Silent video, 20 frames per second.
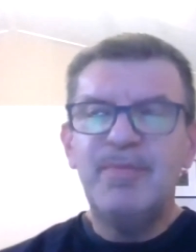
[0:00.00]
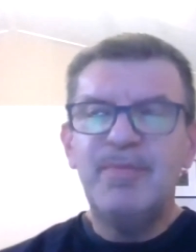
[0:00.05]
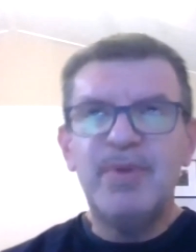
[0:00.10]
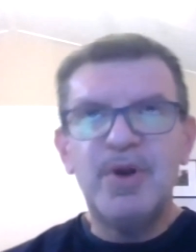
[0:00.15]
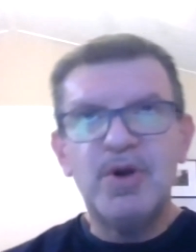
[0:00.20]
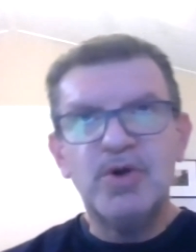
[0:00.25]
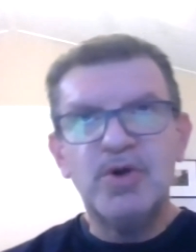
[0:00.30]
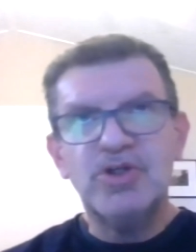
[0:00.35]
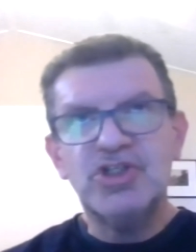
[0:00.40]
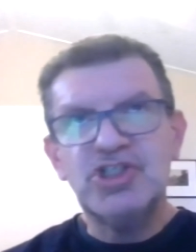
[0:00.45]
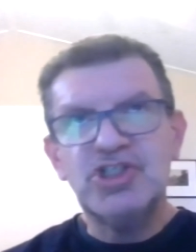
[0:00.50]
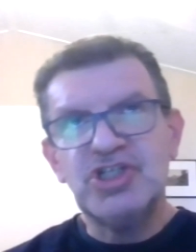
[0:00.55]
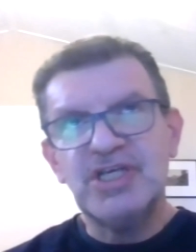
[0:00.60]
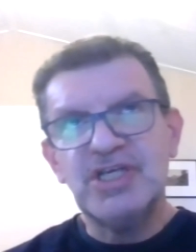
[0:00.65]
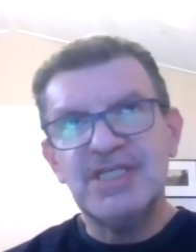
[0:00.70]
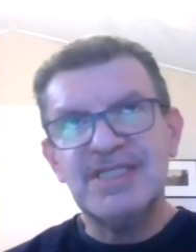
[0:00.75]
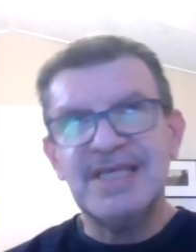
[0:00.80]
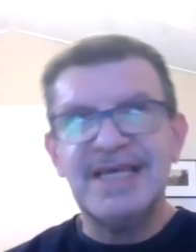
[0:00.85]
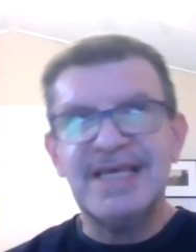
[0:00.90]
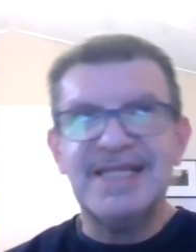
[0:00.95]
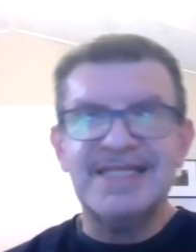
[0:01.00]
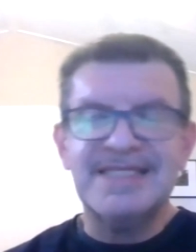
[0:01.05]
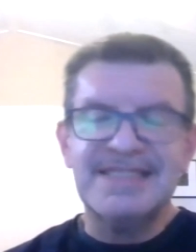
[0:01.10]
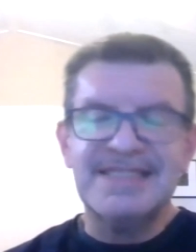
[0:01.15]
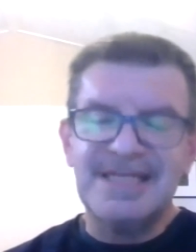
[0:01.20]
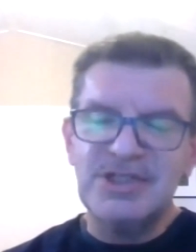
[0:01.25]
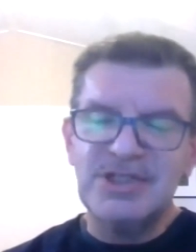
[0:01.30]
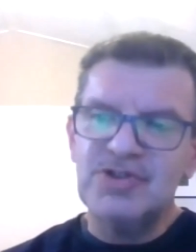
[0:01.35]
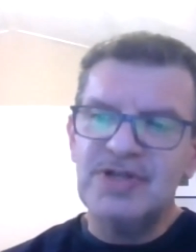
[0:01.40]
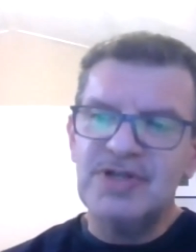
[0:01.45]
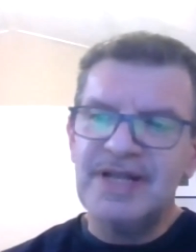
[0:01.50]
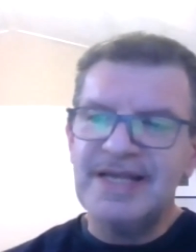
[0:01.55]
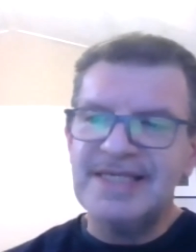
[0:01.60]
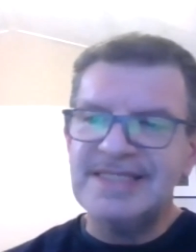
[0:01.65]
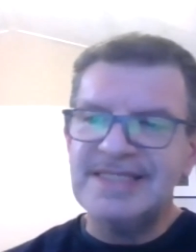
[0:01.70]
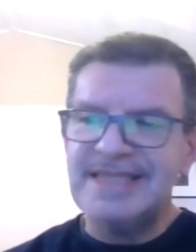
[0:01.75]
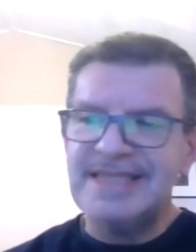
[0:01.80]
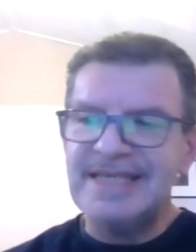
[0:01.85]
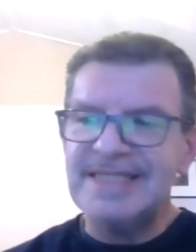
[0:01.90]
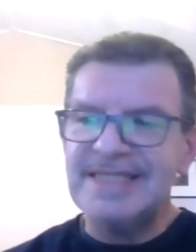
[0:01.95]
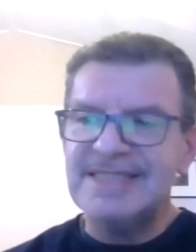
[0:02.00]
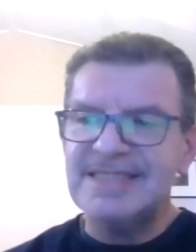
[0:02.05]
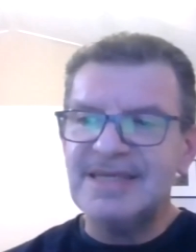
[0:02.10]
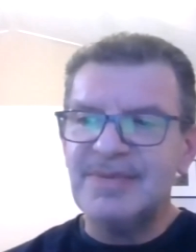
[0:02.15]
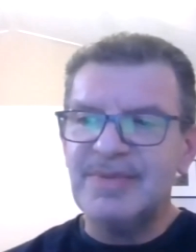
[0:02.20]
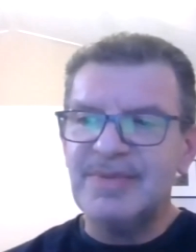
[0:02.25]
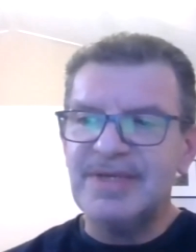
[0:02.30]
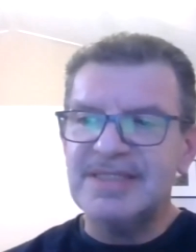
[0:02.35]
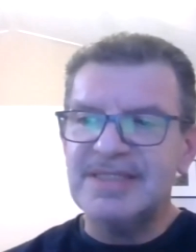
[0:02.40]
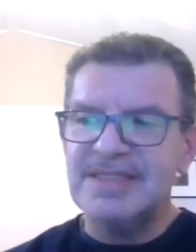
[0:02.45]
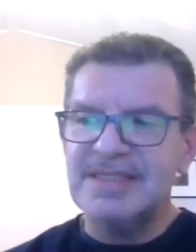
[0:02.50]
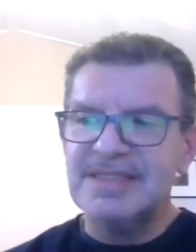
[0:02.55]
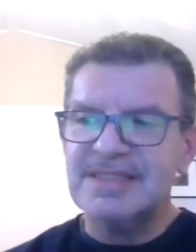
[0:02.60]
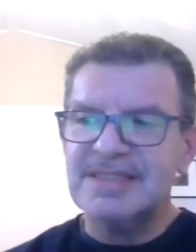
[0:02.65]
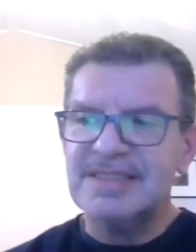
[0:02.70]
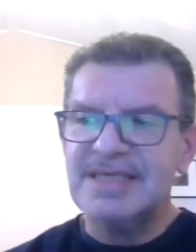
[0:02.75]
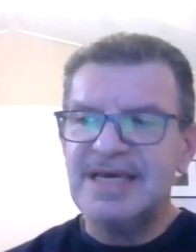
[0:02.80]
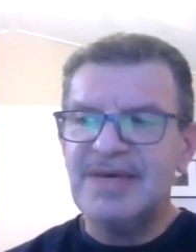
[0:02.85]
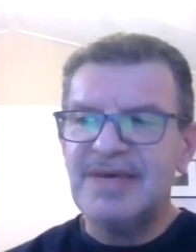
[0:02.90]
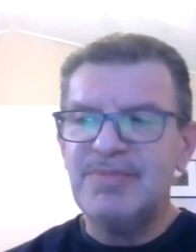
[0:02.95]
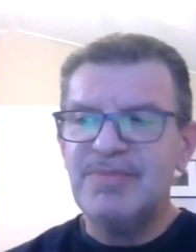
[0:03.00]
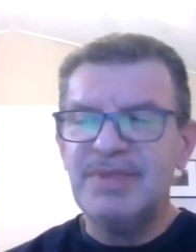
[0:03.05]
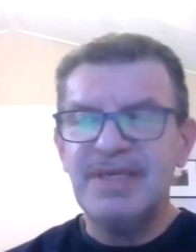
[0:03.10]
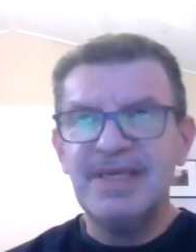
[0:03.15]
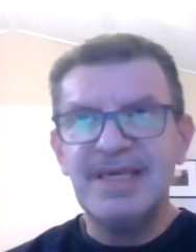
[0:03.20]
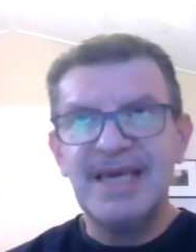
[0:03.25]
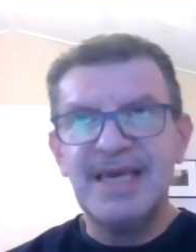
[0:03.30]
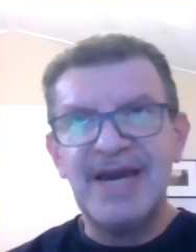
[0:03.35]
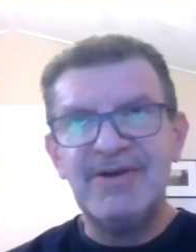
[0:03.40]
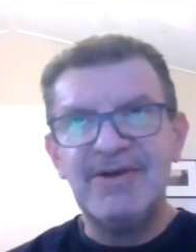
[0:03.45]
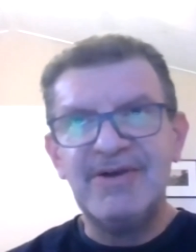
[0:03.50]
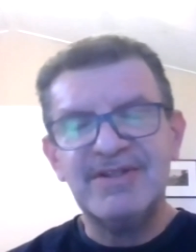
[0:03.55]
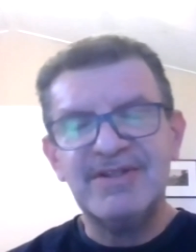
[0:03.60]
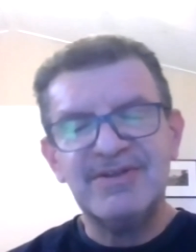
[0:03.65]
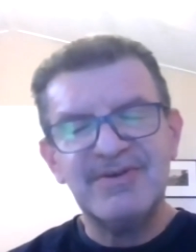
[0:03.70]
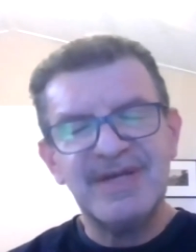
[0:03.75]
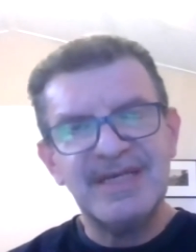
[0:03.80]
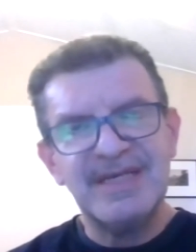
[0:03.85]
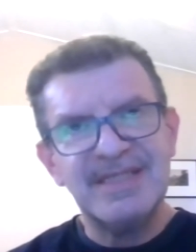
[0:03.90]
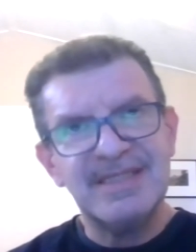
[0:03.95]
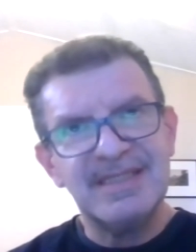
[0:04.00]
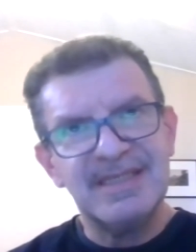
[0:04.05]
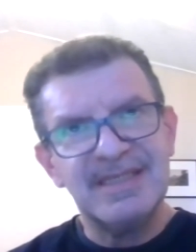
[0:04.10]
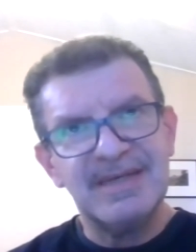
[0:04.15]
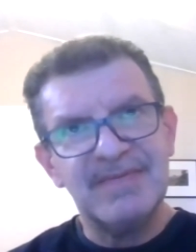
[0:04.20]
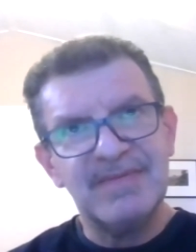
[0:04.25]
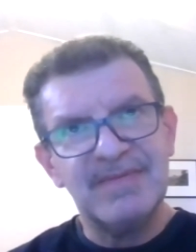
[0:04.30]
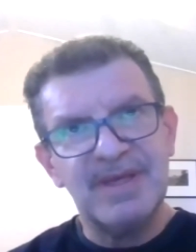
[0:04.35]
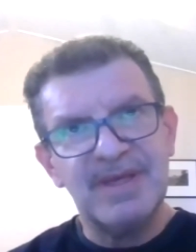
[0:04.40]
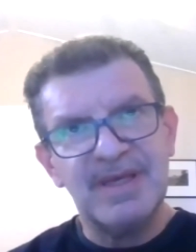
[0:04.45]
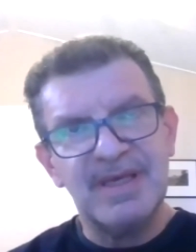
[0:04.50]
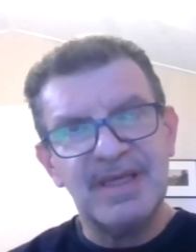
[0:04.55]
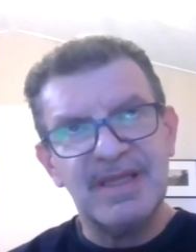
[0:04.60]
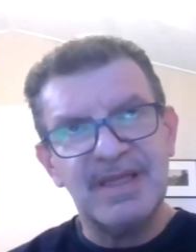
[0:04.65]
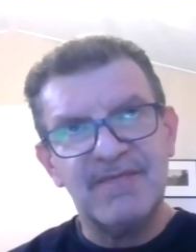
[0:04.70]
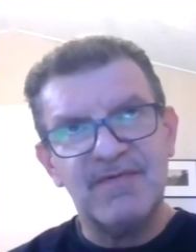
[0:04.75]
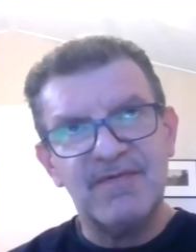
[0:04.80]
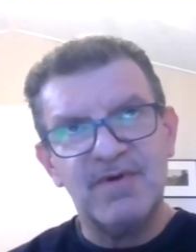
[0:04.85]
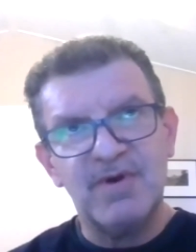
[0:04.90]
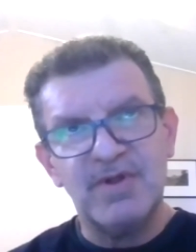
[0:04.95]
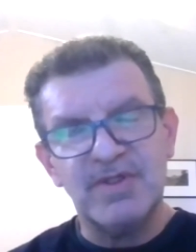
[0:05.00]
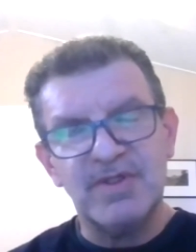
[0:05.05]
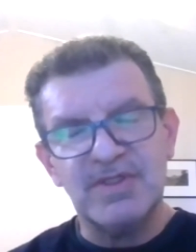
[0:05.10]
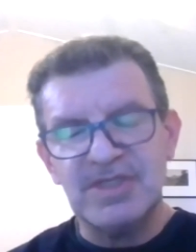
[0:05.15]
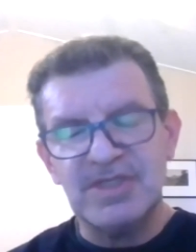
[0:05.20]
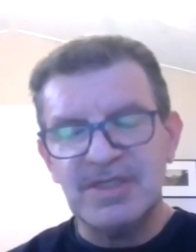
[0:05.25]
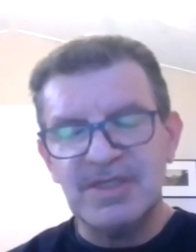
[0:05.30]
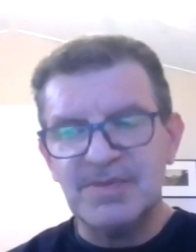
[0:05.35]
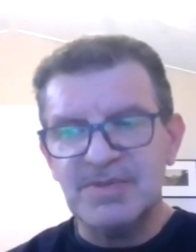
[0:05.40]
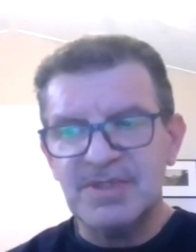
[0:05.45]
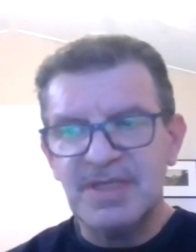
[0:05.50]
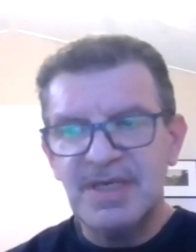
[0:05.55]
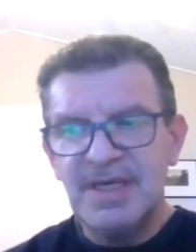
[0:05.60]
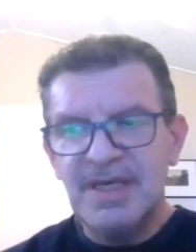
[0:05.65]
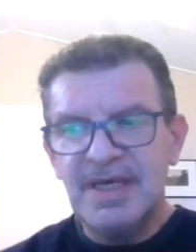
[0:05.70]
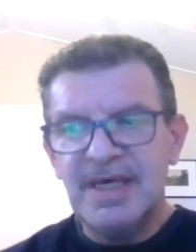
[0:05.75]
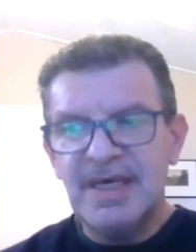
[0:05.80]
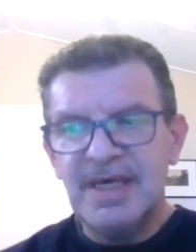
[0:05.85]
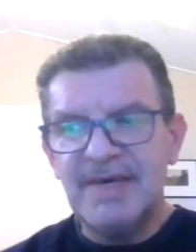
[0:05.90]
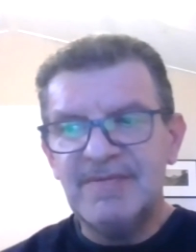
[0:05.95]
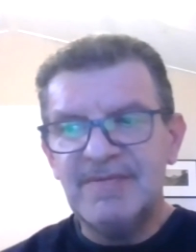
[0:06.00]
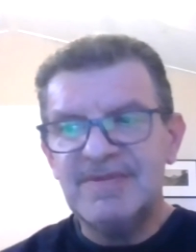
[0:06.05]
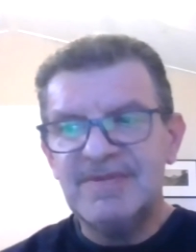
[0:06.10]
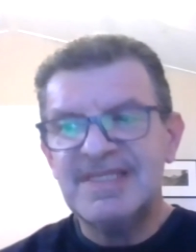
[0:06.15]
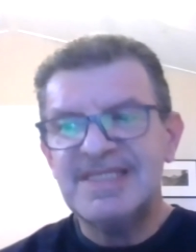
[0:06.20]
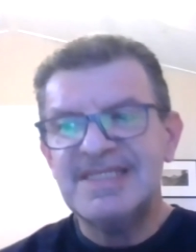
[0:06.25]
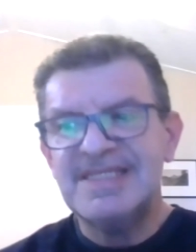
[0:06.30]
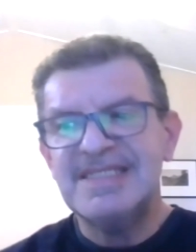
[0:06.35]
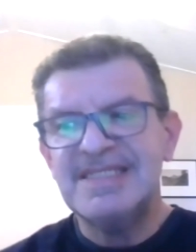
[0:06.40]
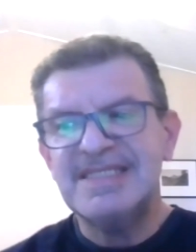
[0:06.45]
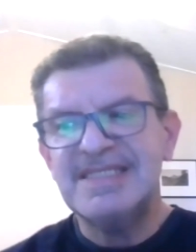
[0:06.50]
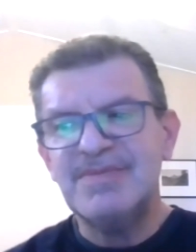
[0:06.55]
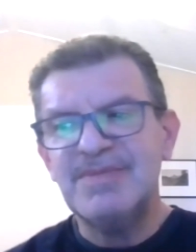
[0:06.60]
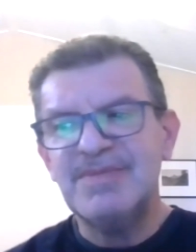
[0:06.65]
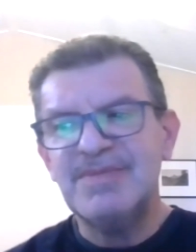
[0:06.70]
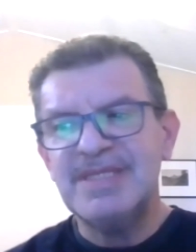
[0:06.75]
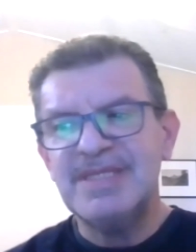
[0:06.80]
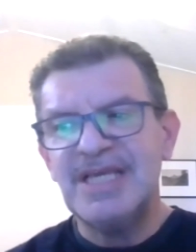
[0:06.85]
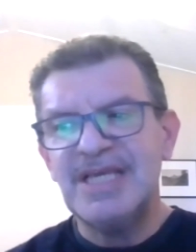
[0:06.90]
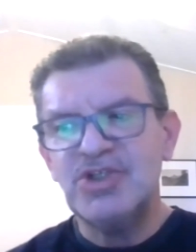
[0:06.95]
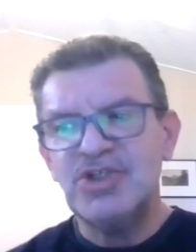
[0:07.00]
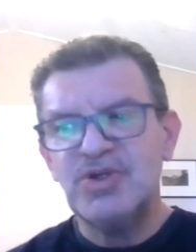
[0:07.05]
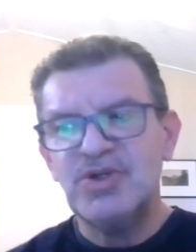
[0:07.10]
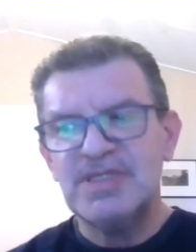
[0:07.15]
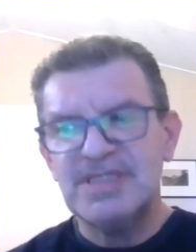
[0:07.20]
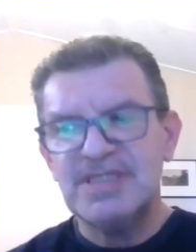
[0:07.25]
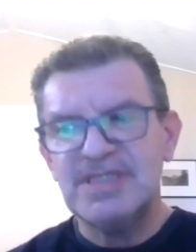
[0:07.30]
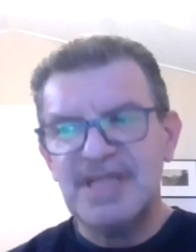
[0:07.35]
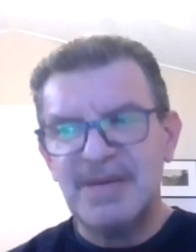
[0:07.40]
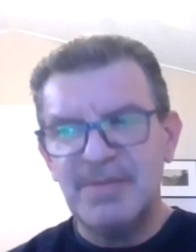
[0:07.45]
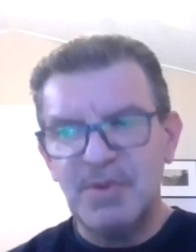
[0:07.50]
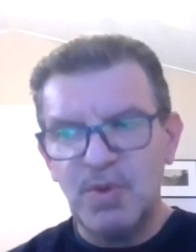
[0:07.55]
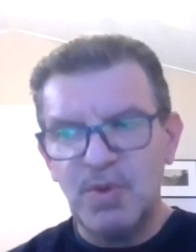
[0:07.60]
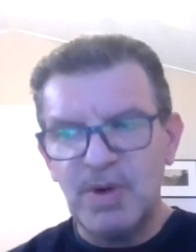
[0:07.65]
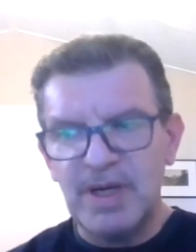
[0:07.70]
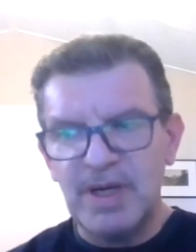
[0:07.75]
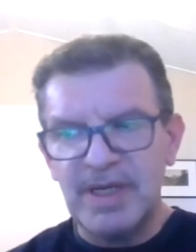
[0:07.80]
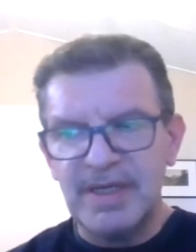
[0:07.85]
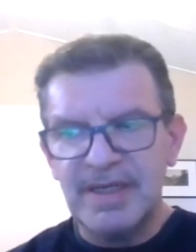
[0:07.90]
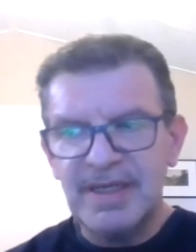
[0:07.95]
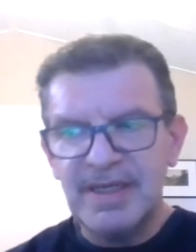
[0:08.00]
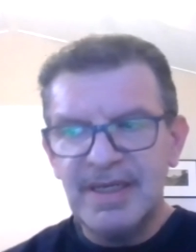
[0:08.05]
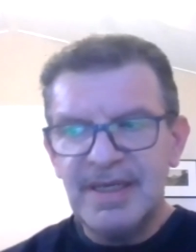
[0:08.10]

blockchains and centralized databases can be characterized in the following terms. Disintermediation is number one.